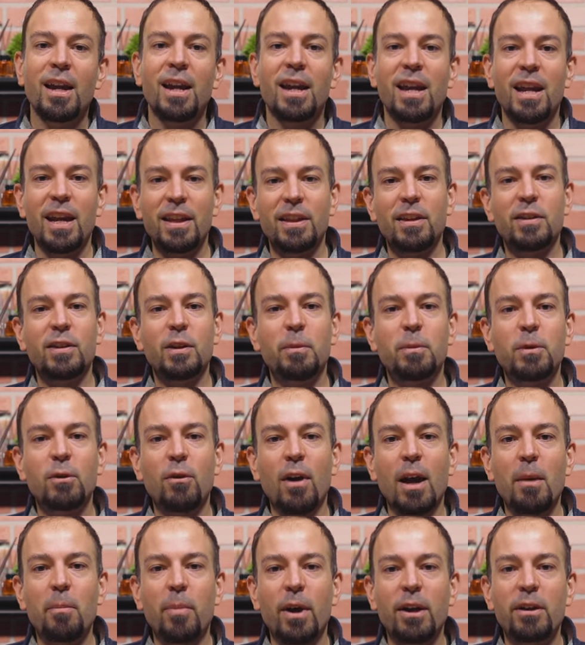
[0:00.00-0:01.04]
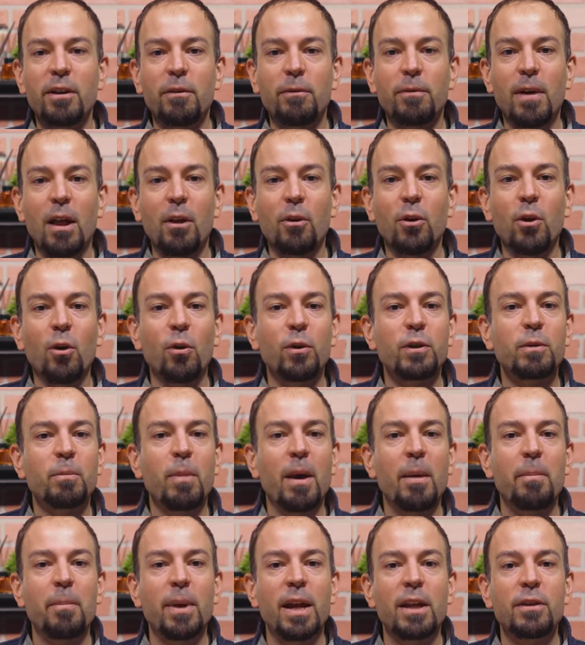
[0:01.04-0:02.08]
Hit the subscribe button to follow
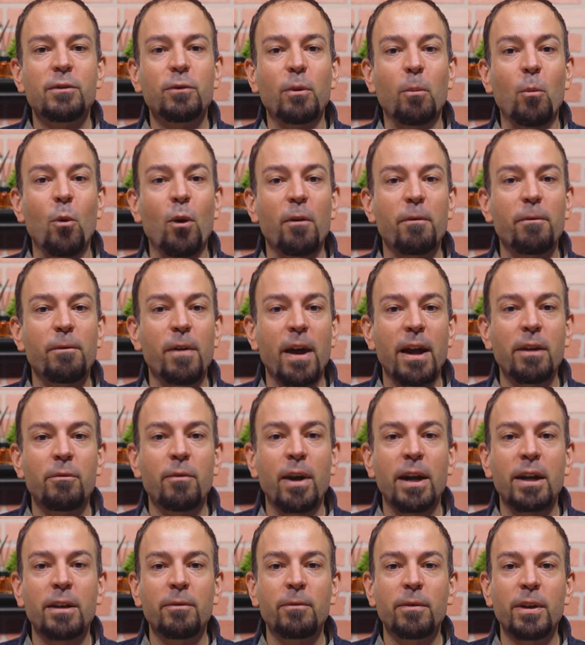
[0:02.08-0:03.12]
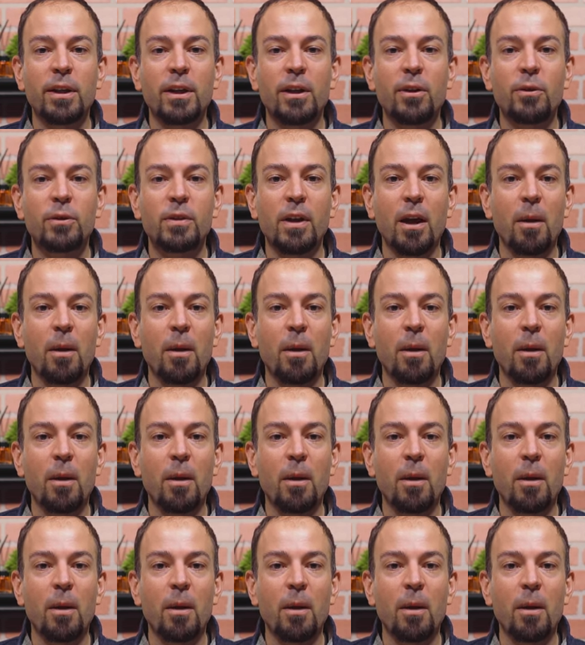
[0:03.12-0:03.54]
Goldspot Pens for more fine writing videos,